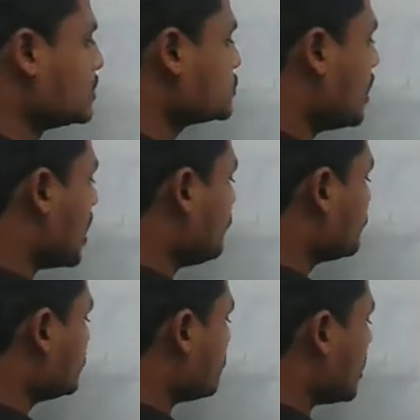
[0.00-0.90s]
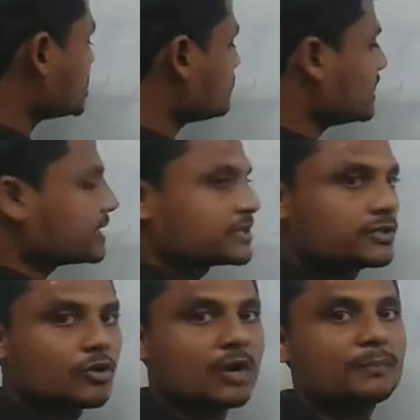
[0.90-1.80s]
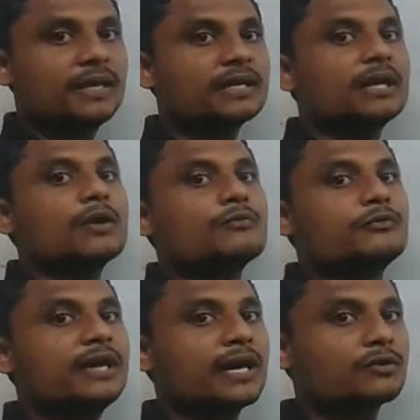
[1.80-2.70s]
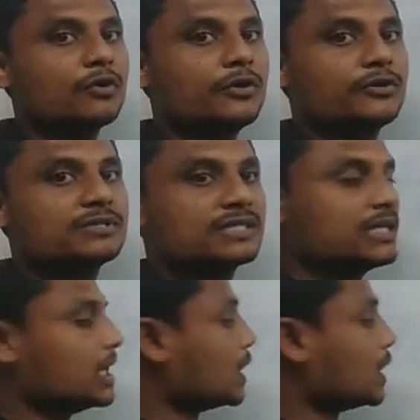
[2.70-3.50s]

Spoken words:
So after the birds migration topic, we are going to see